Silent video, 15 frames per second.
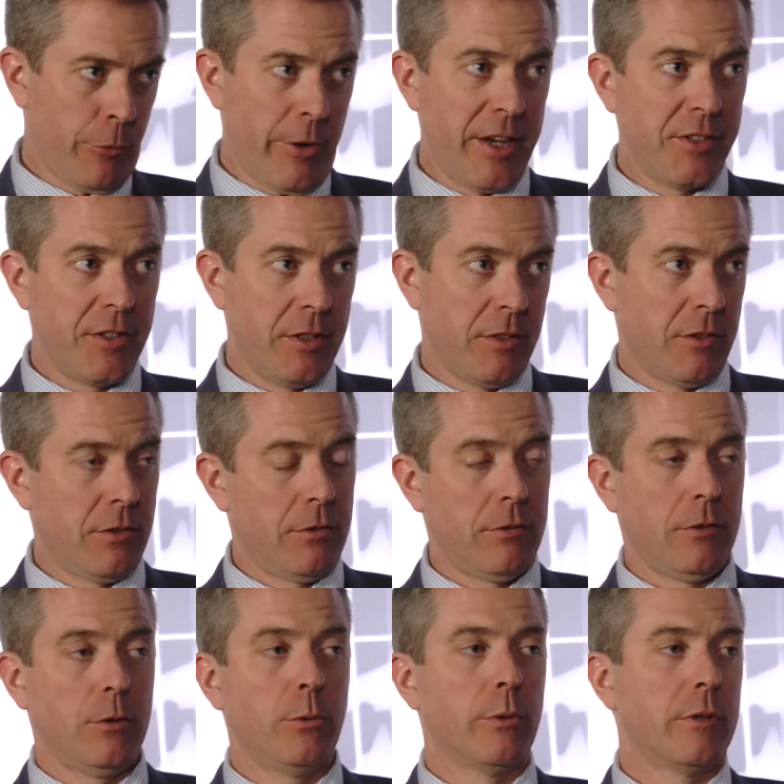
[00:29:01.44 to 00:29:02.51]
crazies
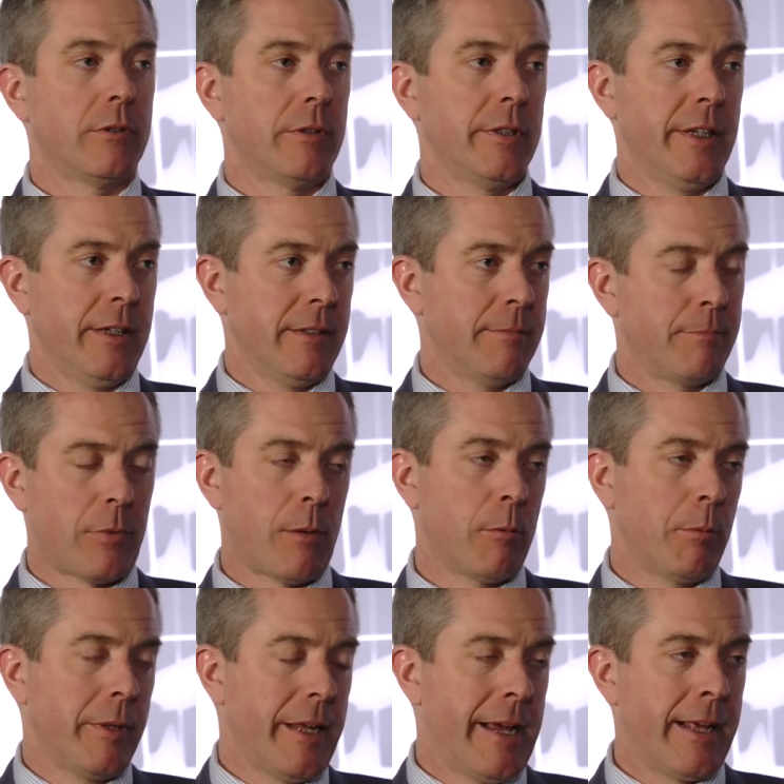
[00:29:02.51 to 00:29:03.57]
who were
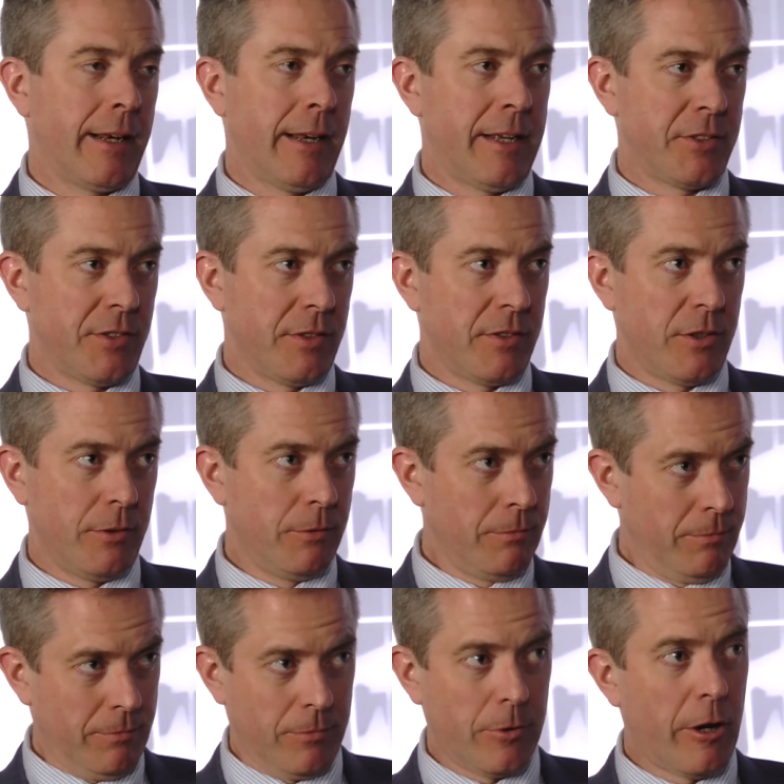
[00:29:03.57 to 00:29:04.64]
probably adolescents who
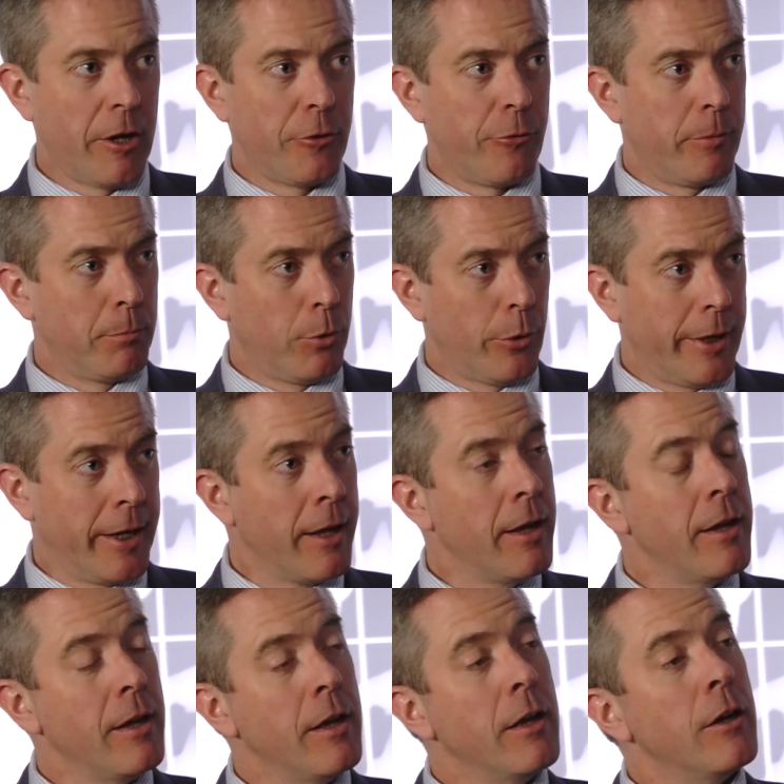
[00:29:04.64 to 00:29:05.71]
are underemployed
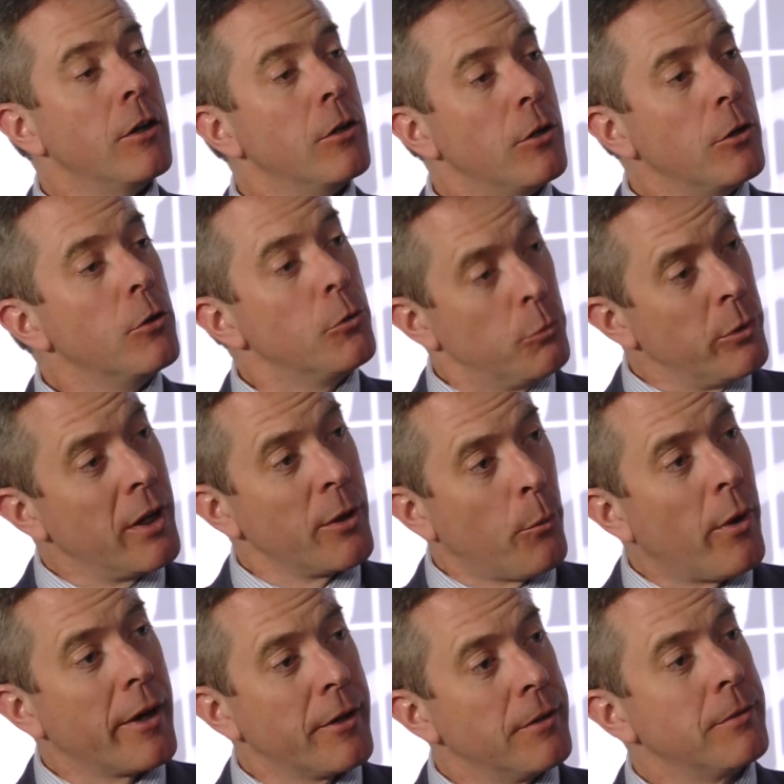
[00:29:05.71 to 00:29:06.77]
who really
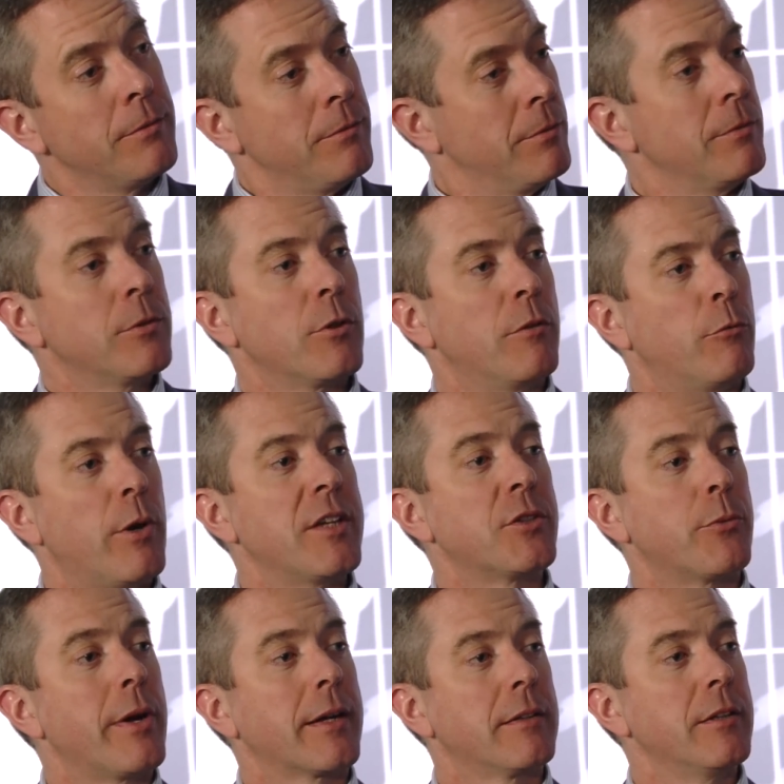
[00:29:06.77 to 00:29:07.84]
want to sort of
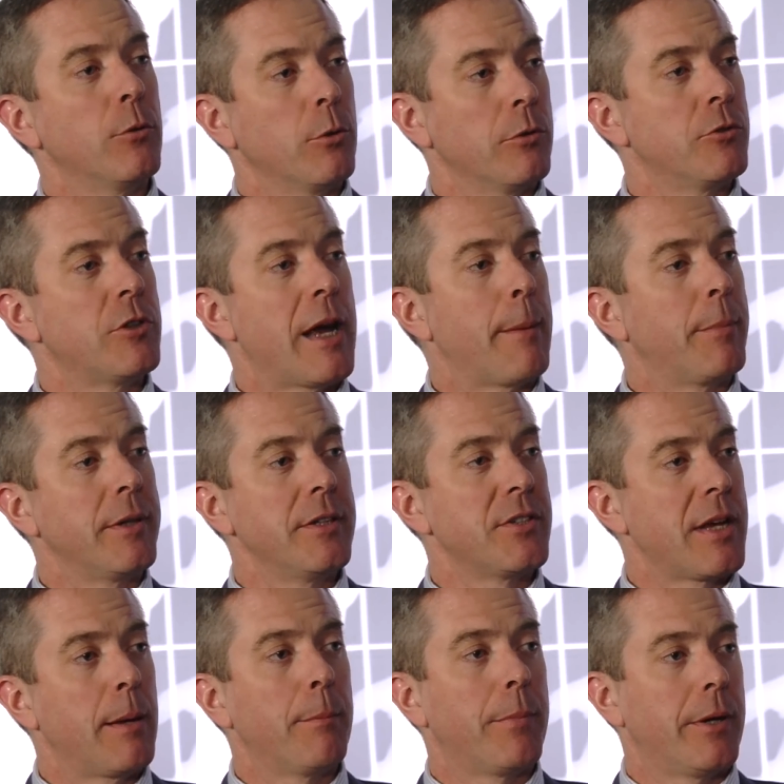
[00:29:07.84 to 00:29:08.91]
resurrect the old
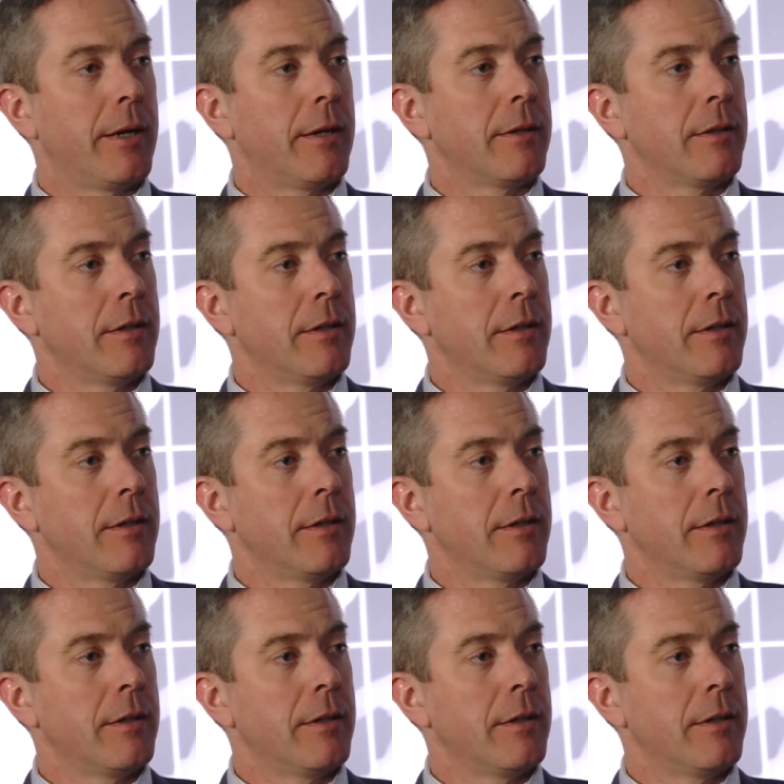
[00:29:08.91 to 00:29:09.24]
Japanese empire.